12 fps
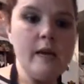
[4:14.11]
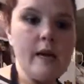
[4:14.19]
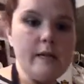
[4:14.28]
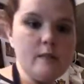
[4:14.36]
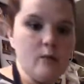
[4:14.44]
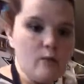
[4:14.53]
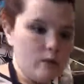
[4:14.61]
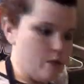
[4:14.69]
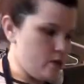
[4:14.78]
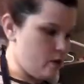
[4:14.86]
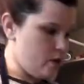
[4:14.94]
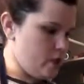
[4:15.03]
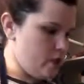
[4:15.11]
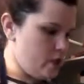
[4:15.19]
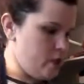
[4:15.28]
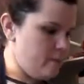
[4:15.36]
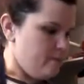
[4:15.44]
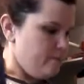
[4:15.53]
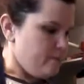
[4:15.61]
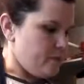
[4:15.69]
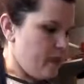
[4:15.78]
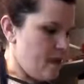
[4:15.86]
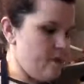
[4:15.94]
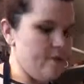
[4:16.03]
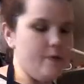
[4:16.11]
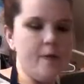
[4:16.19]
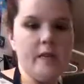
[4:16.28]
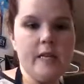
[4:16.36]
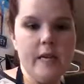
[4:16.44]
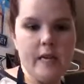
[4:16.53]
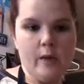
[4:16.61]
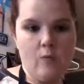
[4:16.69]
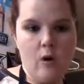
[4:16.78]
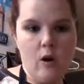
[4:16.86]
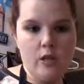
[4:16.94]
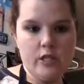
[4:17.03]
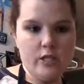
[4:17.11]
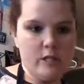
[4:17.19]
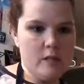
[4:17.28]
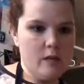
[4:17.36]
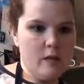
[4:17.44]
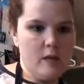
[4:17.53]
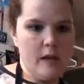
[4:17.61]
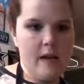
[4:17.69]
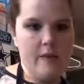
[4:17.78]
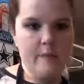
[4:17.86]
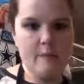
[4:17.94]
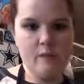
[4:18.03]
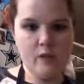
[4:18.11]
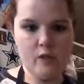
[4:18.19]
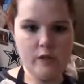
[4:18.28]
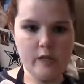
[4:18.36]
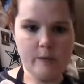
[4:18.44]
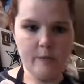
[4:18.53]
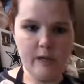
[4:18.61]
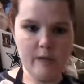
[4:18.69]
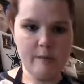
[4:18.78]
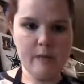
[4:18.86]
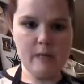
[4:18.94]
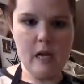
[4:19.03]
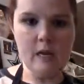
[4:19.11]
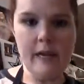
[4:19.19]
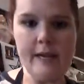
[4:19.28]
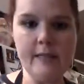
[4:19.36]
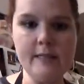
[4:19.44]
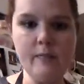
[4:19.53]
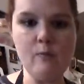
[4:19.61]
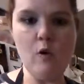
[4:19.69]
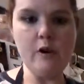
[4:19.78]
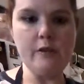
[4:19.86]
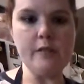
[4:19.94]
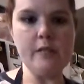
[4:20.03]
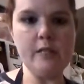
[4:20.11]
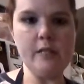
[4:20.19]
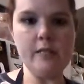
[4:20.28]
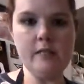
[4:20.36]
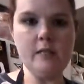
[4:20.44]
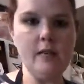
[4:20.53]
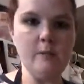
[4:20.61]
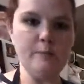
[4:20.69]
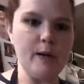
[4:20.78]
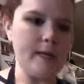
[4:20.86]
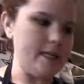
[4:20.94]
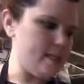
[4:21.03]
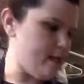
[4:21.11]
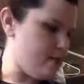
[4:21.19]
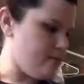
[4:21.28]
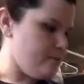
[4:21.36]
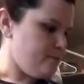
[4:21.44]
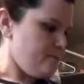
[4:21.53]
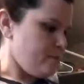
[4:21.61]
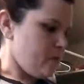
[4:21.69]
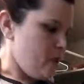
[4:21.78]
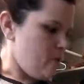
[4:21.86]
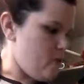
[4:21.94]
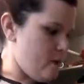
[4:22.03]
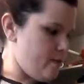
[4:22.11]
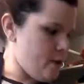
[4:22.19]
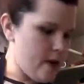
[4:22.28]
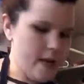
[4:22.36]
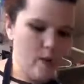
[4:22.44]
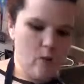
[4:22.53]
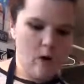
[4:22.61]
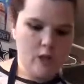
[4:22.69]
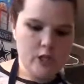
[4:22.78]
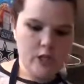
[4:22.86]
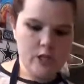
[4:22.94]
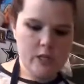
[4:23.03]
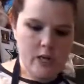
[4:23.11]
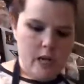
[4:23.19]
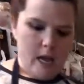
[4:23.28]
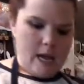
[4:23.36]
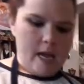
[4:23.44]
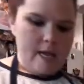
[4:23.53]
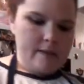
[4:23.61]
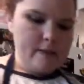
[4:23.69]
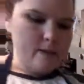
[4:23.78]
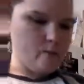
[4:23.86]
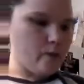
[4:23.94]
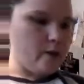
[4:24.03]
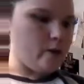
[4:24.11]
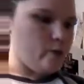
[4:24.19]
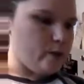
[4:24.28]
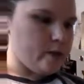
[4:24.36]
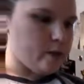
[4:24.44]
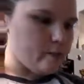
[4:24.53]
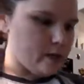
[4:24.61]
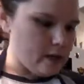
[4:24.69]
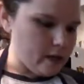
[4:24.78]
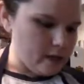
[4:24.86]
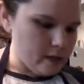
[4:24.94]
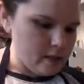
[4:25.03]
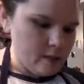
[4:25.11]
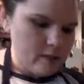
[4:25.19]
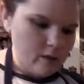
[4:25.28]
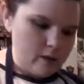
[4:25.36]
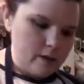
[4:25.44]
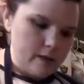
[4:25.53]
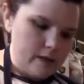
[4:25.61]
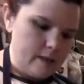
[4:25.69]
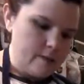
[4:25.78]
has cornstarch in it. I have an egg wash. Haven't stirred it up yet, but I'll add some water to this to help break it down. We'll have our egg wash, and then we're going to make our